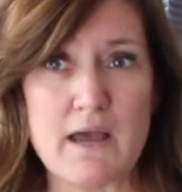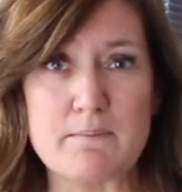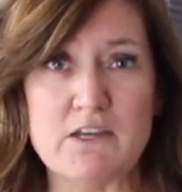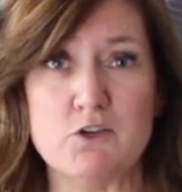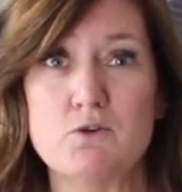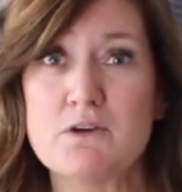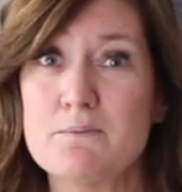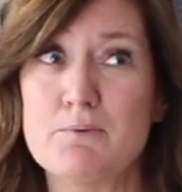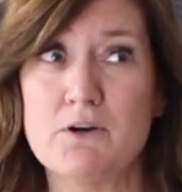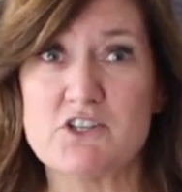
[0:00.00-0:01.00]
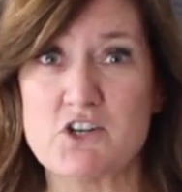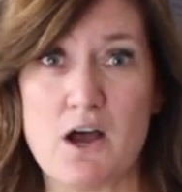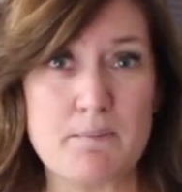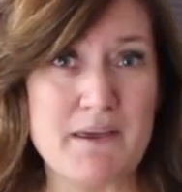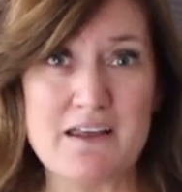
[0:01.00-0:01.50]
I mean, you can put
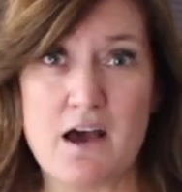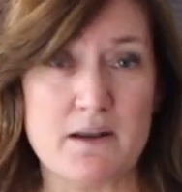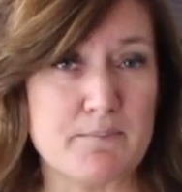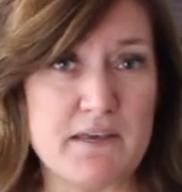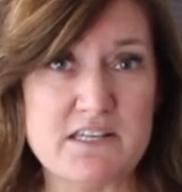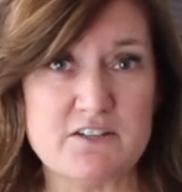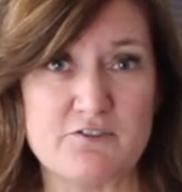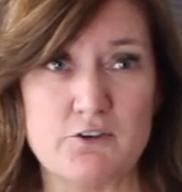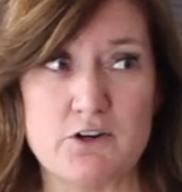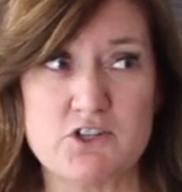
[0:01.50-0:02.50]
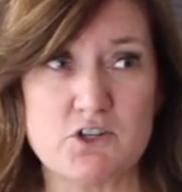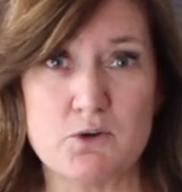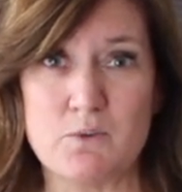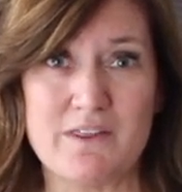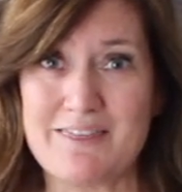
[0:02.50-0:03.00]
chalk paint on a piece of
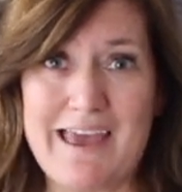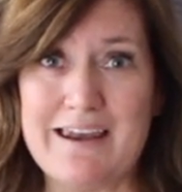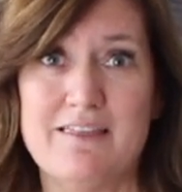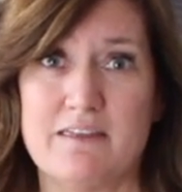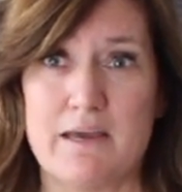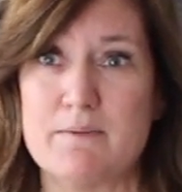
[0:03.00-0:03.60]
furniture with anything.